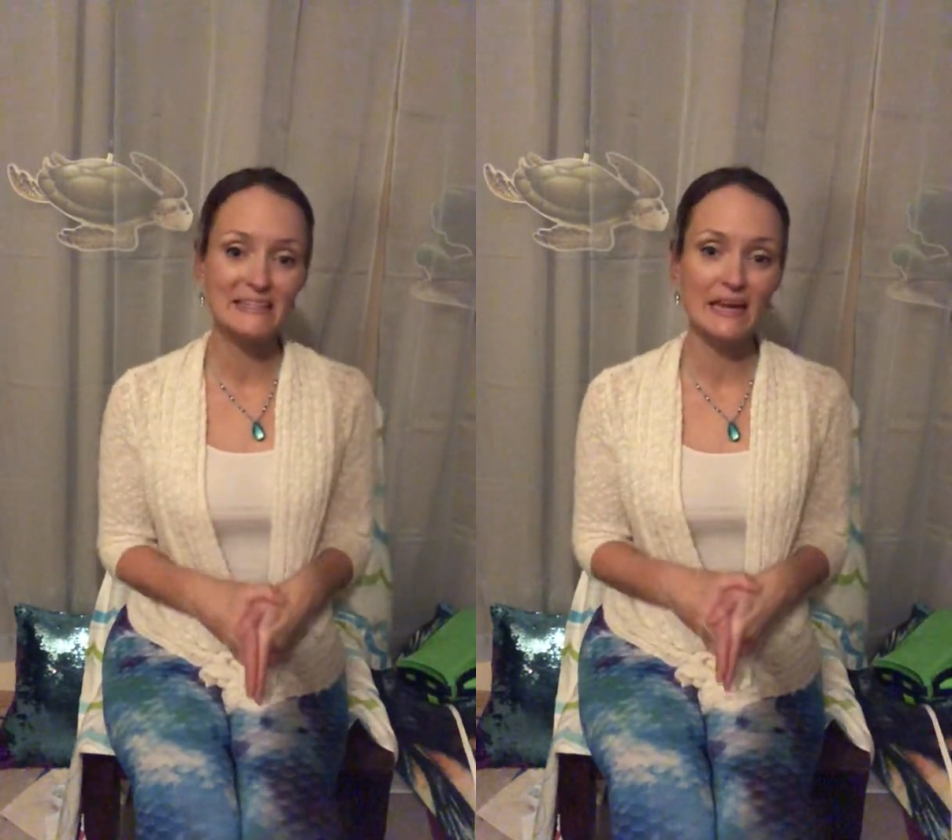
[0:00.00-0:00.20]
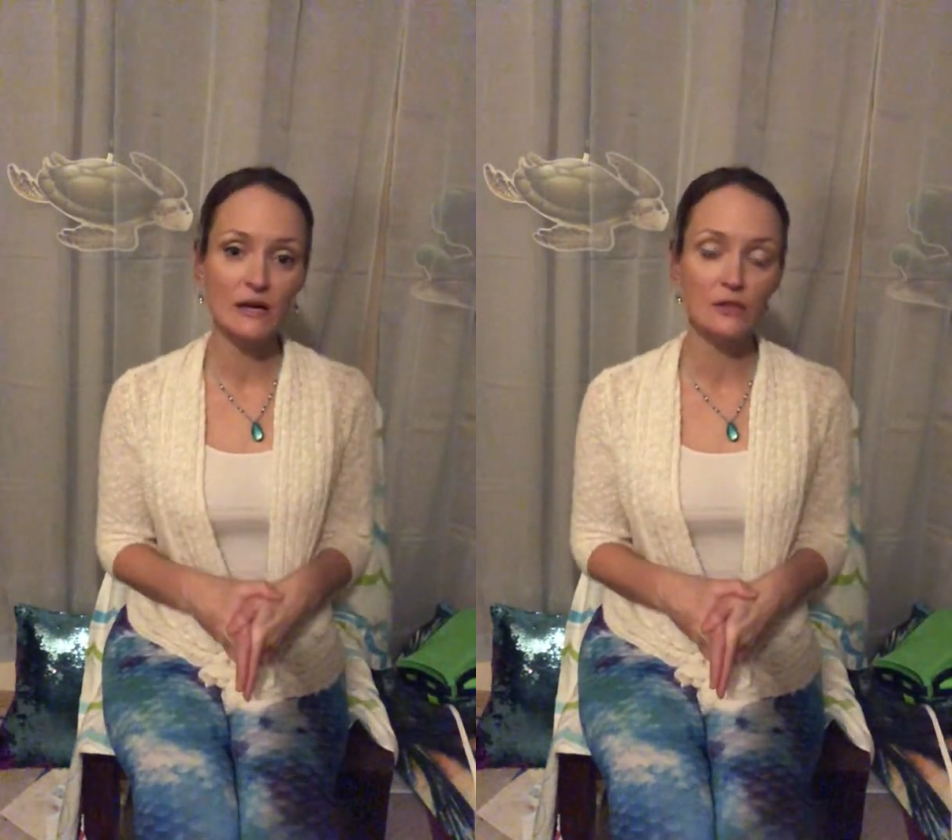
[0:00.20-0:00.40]

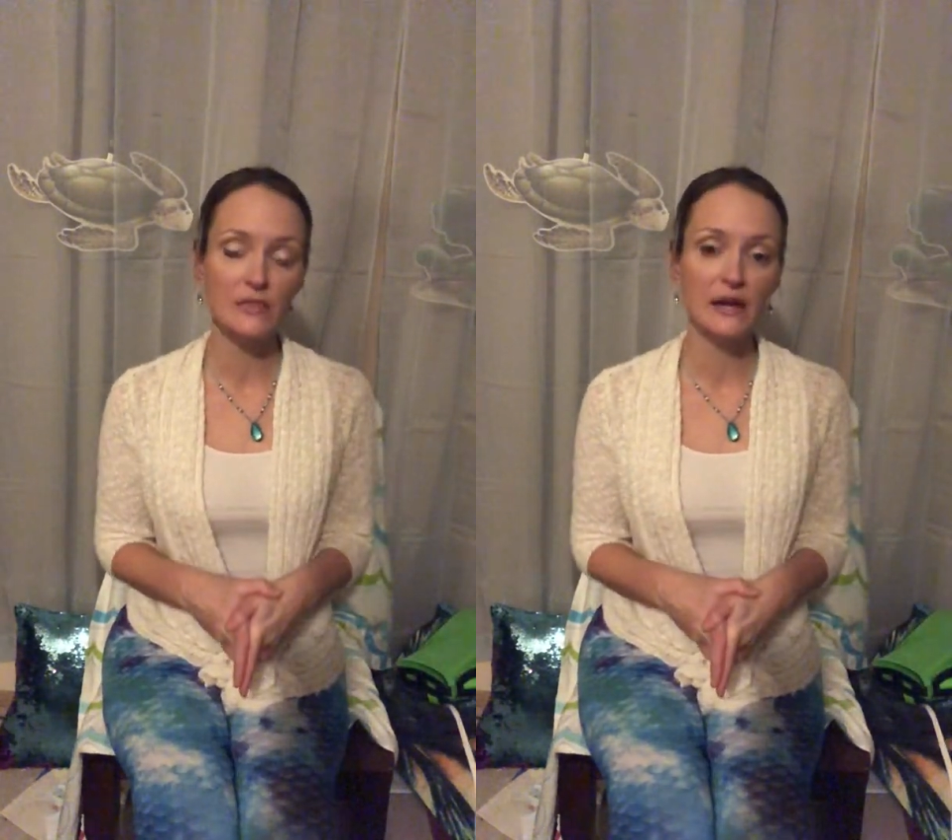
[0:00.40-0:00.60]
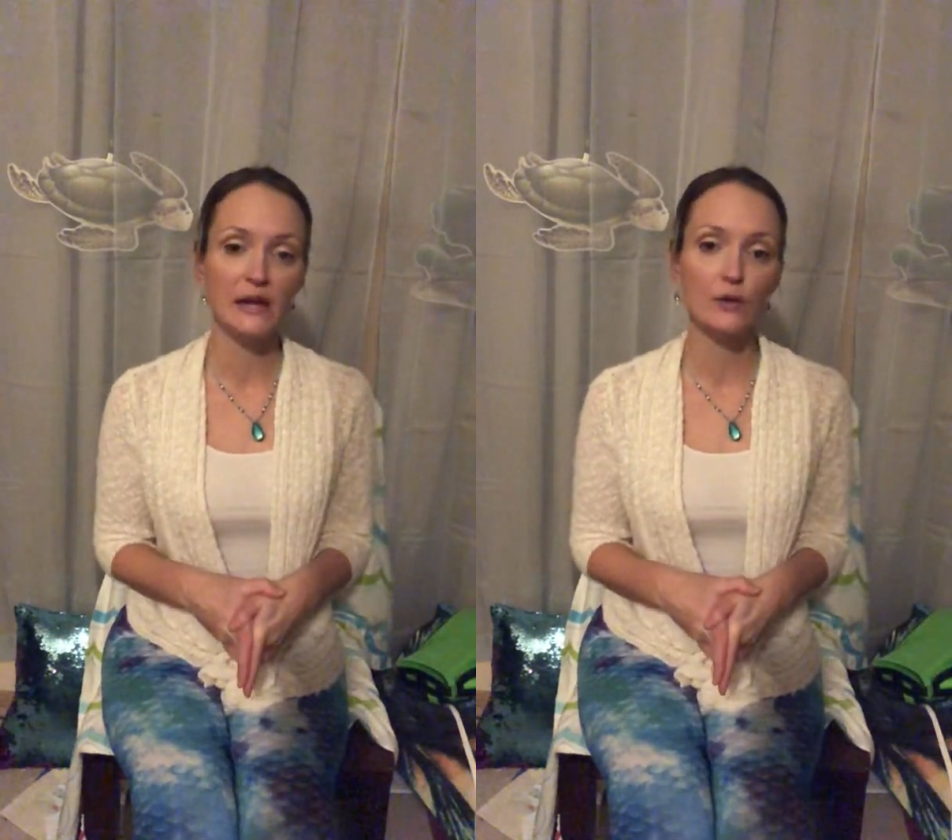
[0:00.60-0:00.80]
tail
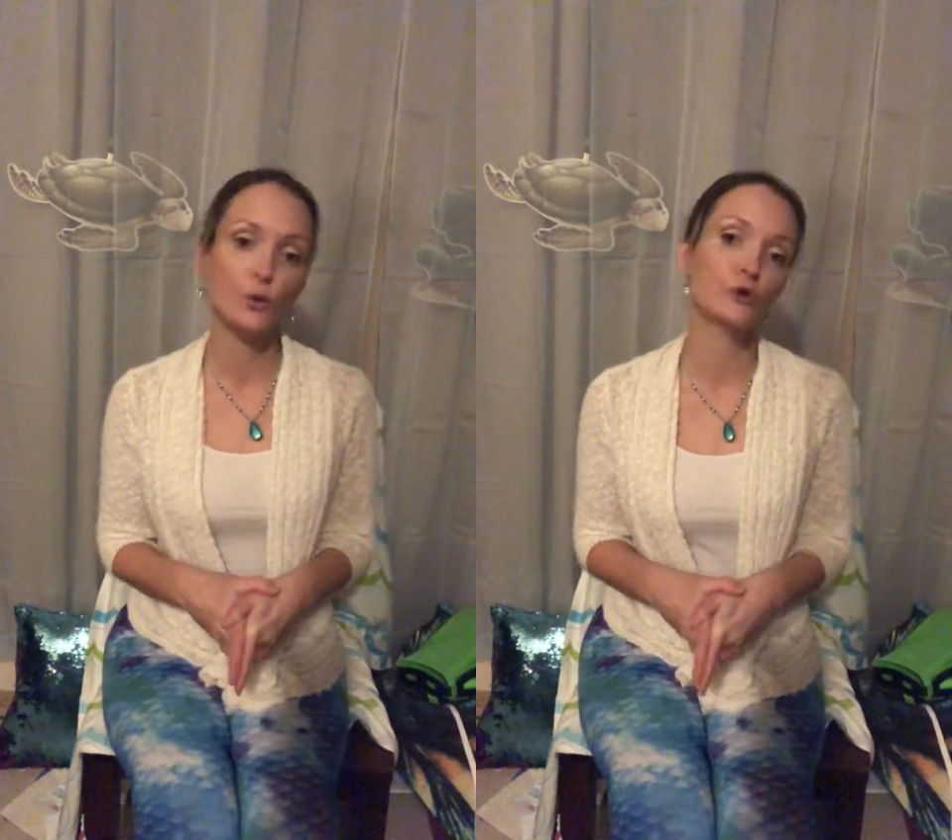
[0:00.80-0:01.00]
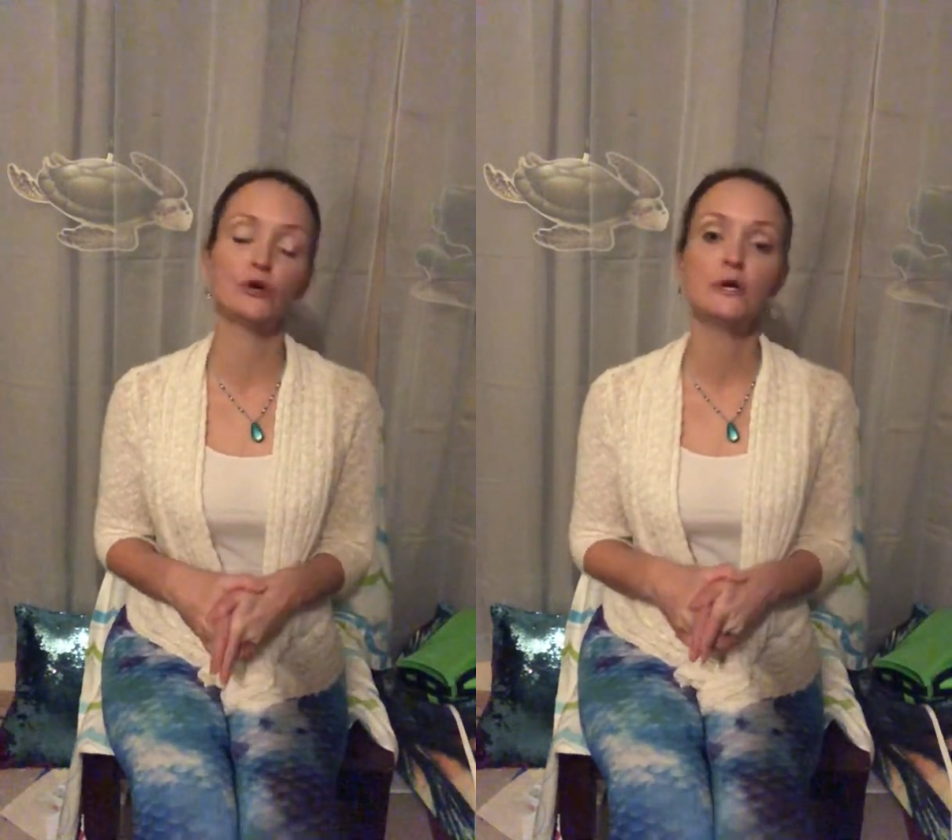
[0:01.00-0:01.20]
that I had
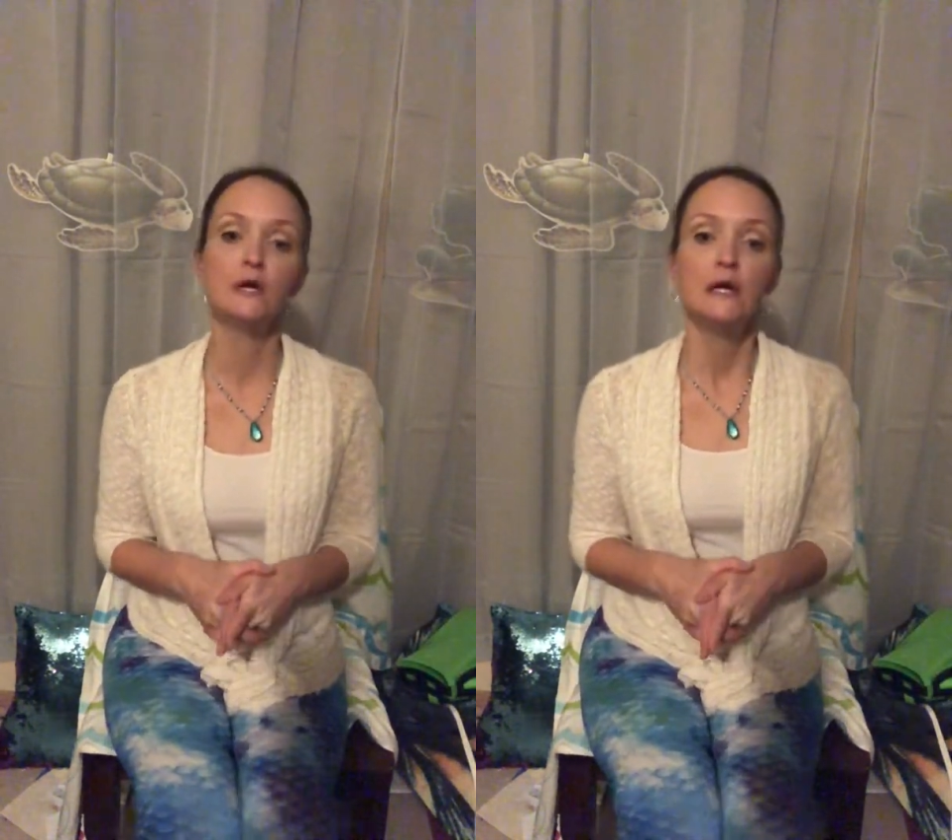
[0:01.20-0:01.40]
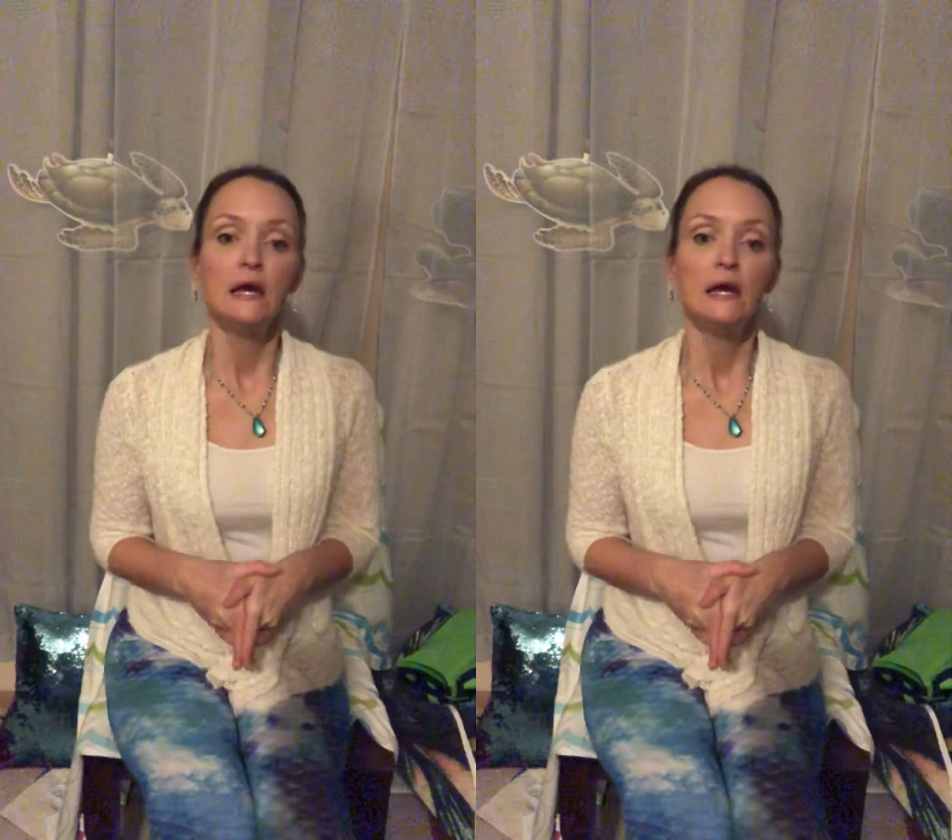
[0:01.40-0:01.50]
ordered.